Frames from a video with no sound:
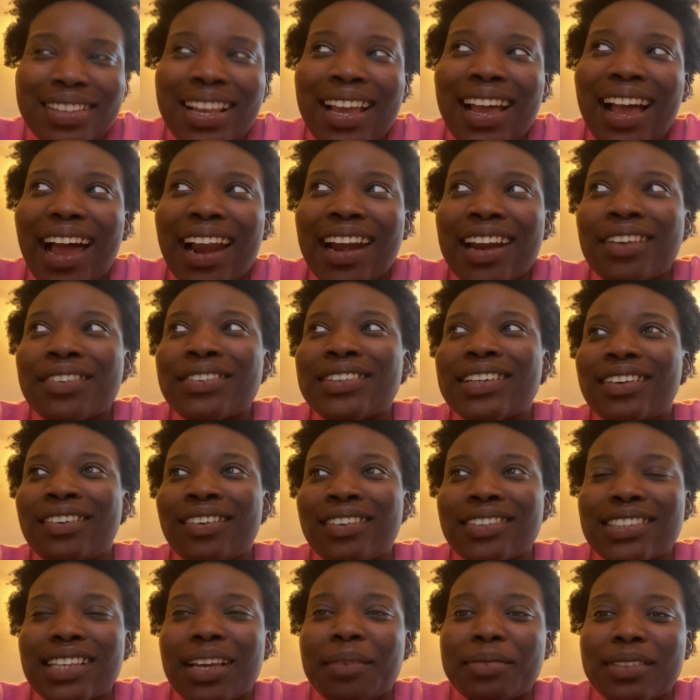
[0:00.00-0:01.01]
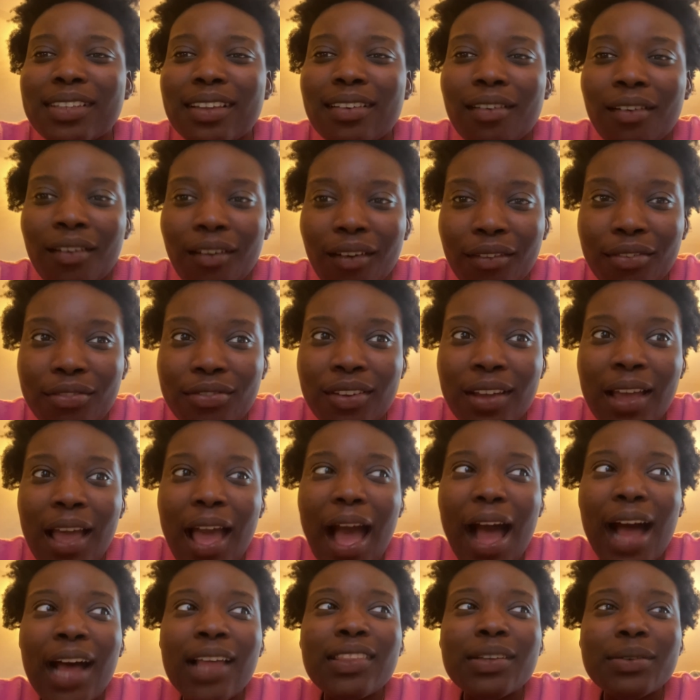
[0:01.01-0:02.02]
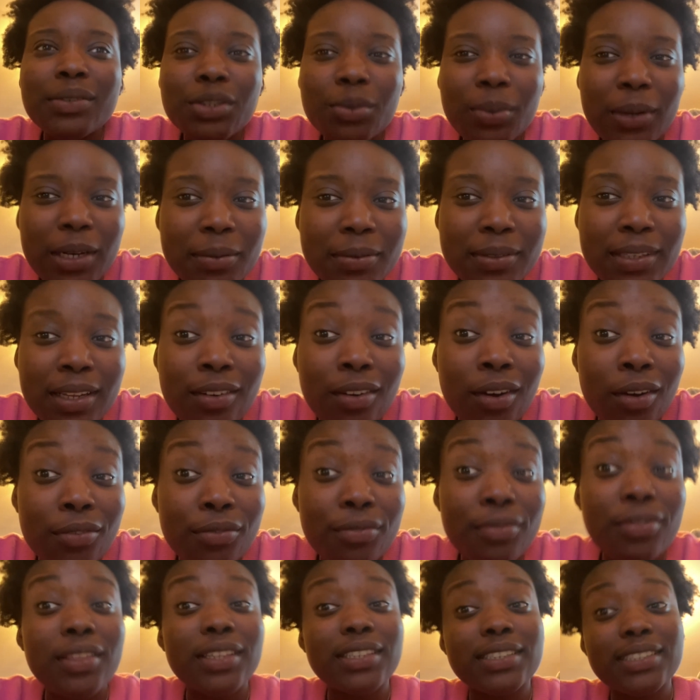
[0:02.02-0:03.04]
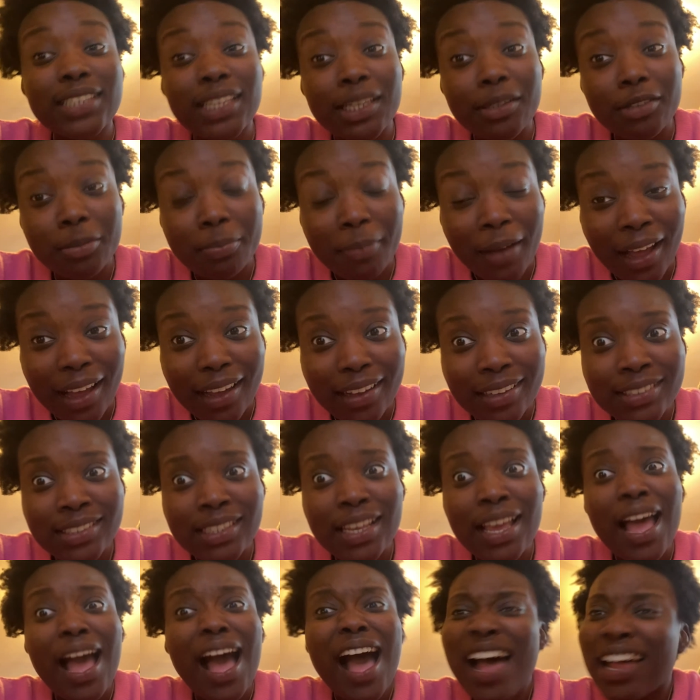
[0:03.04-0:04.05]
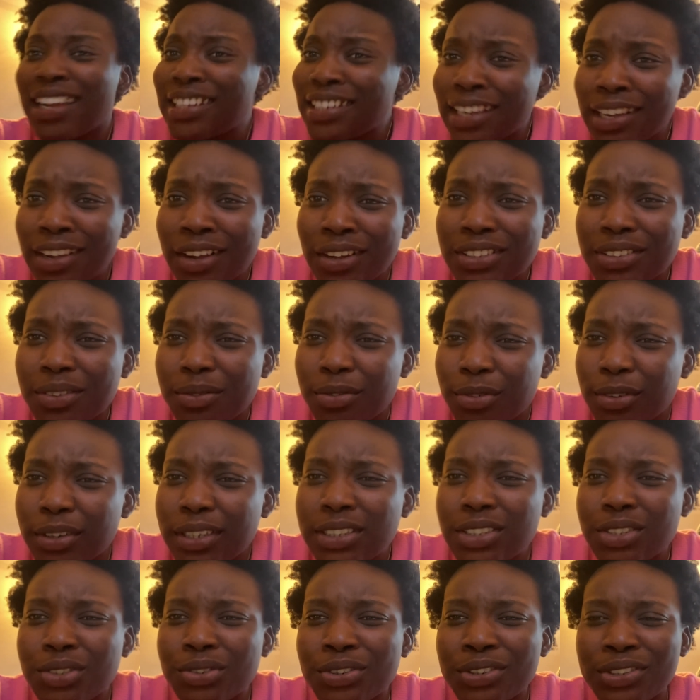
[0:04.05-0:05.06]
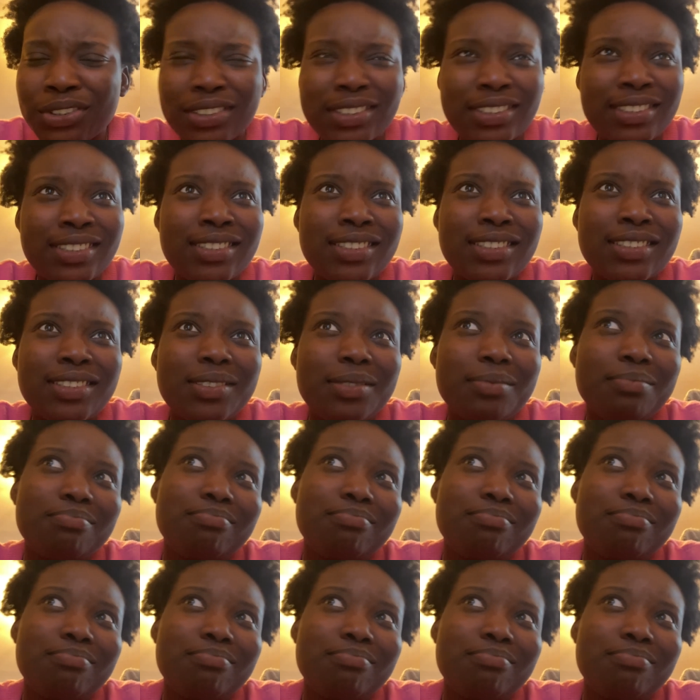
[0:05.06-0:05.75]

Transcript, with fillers: And I already got ten percent off. And there was twenty percent off the steeped bags. And I got some free straws.